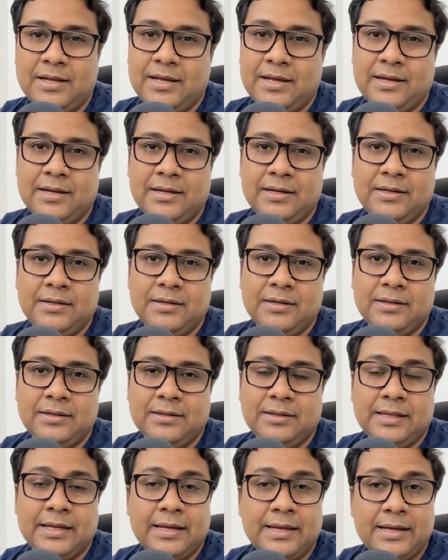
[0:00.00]
and
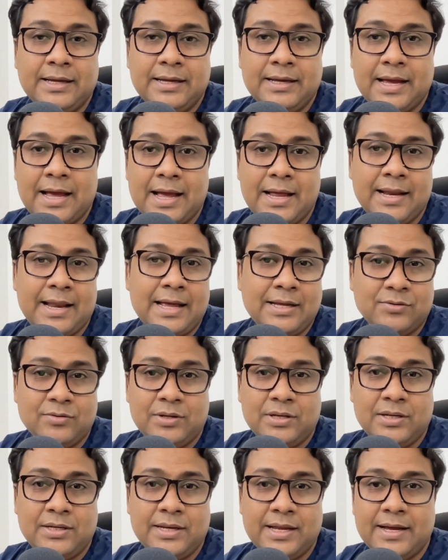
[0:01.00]
they can
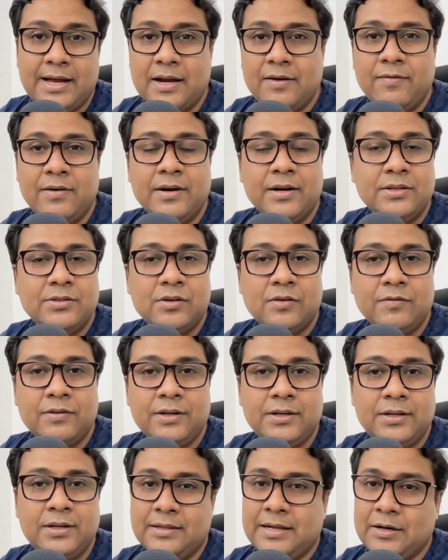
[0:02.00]
actually take advantage of
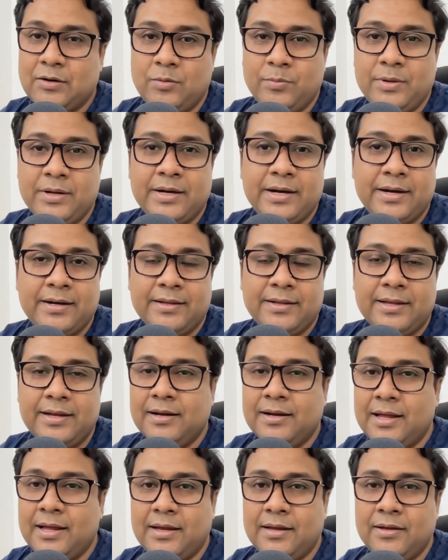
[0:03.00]
it that will be a great
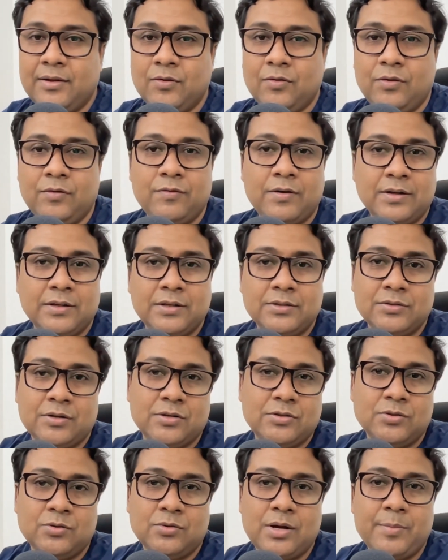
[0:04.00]
thing like you know if others
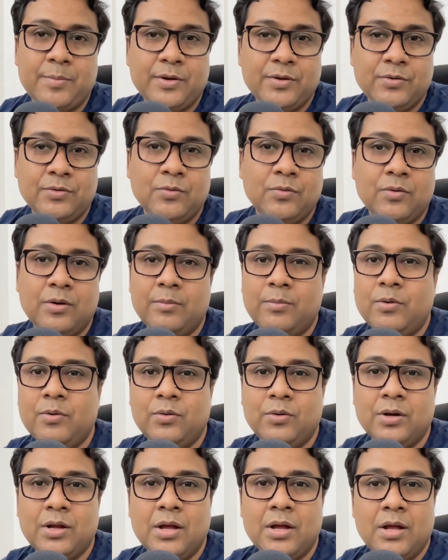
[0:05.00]
also coming to know
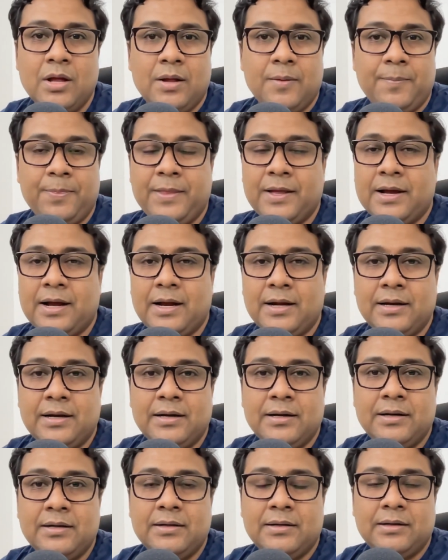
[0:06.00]
about the
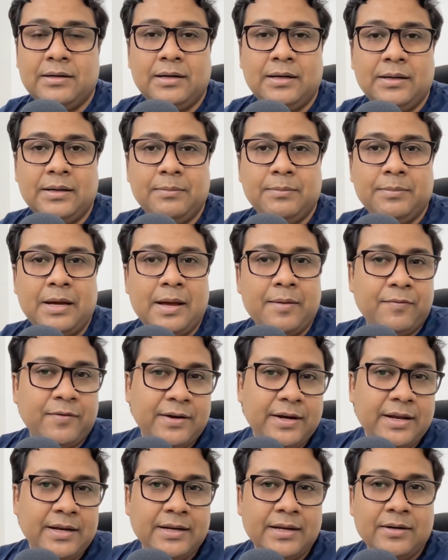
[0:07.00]
content I have, I have
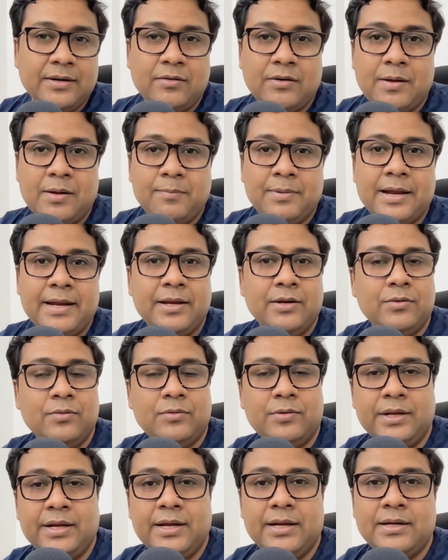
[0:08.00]
created or I'm planning to
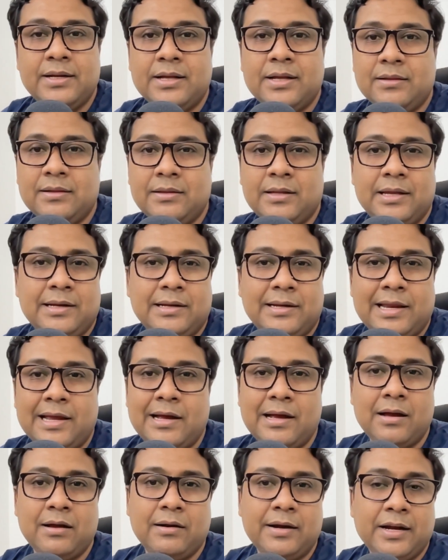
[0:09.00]
create and they
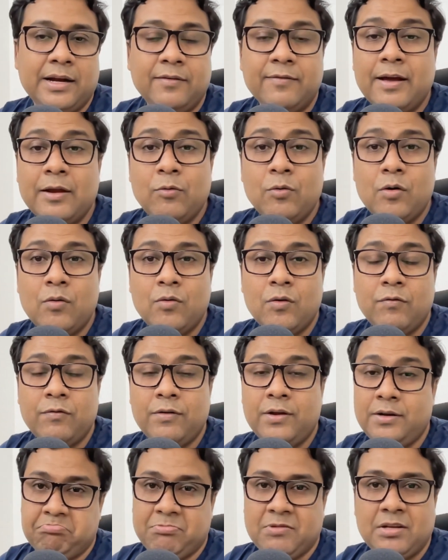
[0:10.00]
take a great value out of
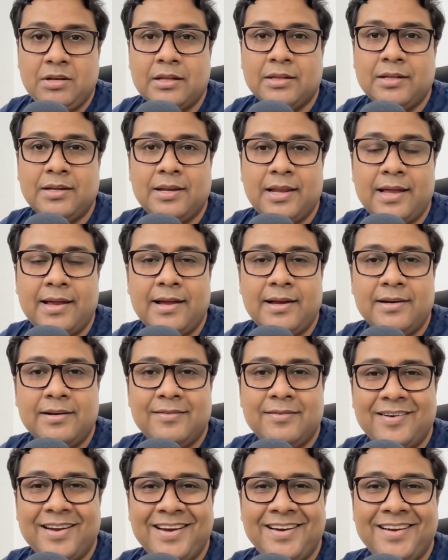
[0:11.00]
it nothing like
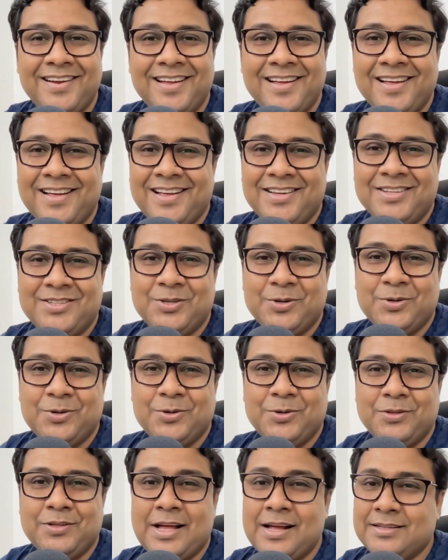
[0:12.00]
it right
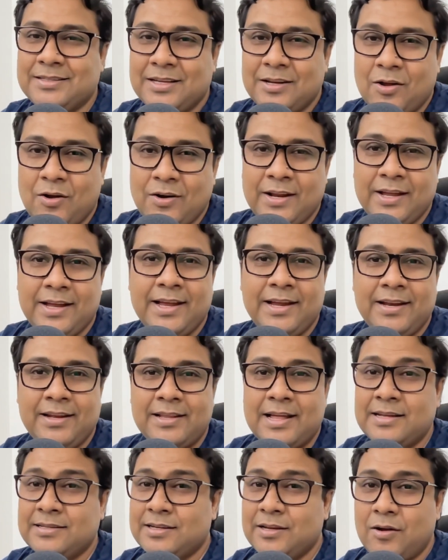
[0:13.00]
so thanks a lot again
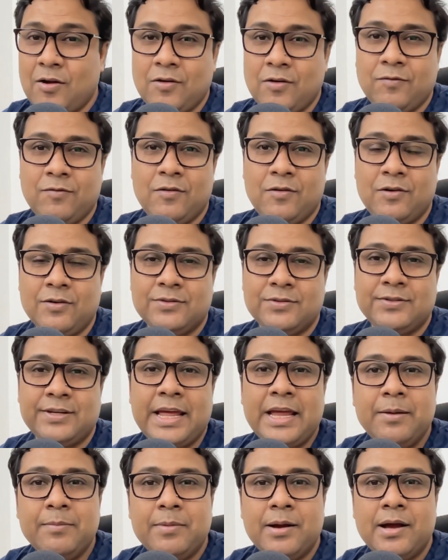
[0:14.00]
thanks a lot for
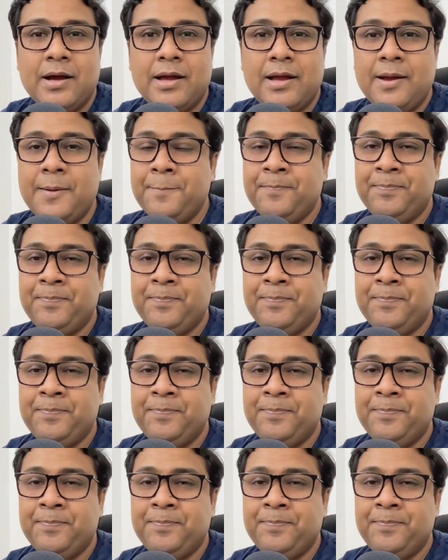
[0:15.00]
staying by